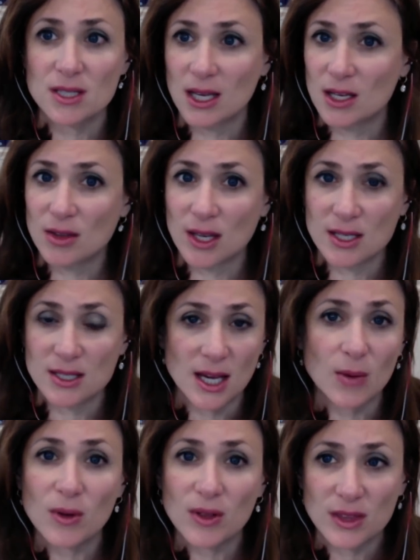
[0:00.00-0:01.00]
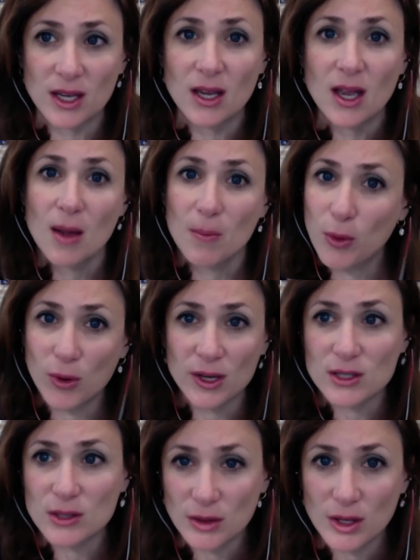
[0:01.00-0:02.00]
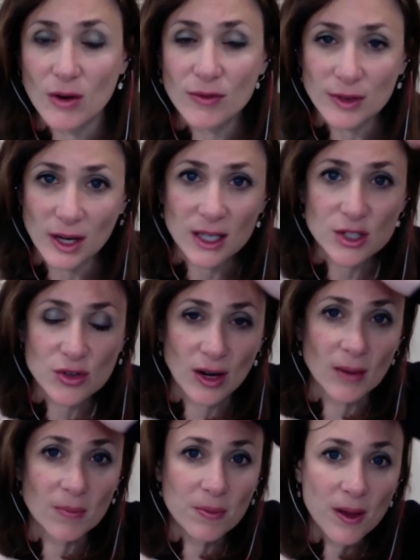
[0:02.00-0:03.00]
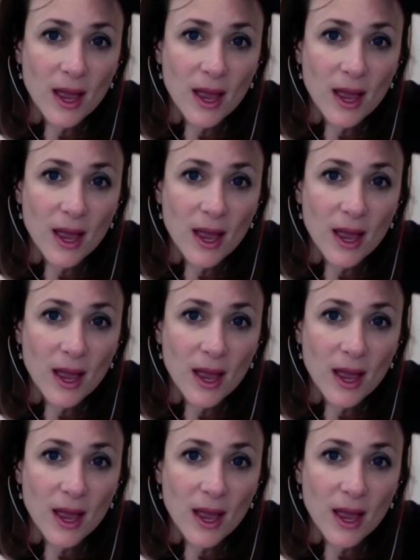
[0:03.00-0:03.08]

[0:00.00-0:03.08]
They, they stay with the boys on the overnight trip,